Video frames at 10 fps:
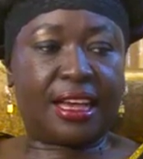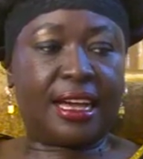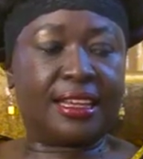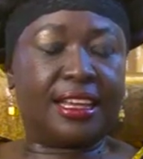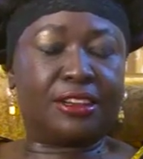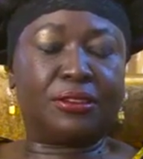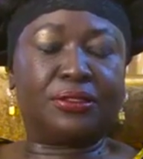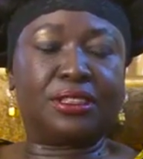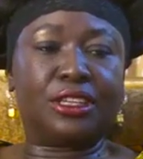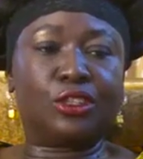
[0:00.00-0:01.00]
At the end of
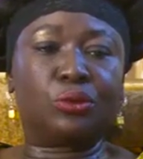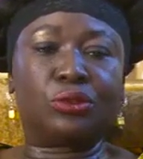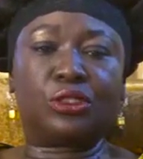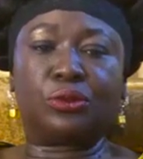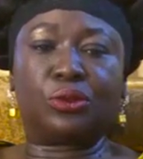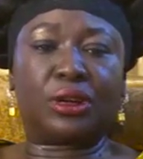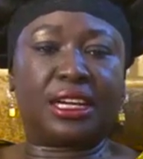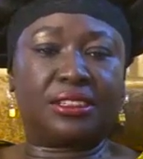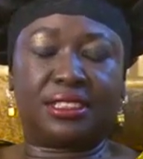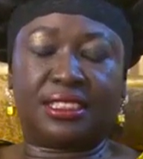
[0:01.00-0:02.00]
the day, you won't even know how
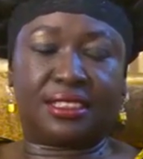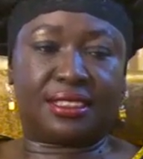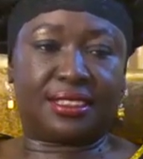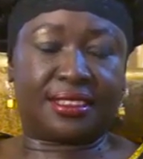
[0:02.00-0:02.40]
you did it.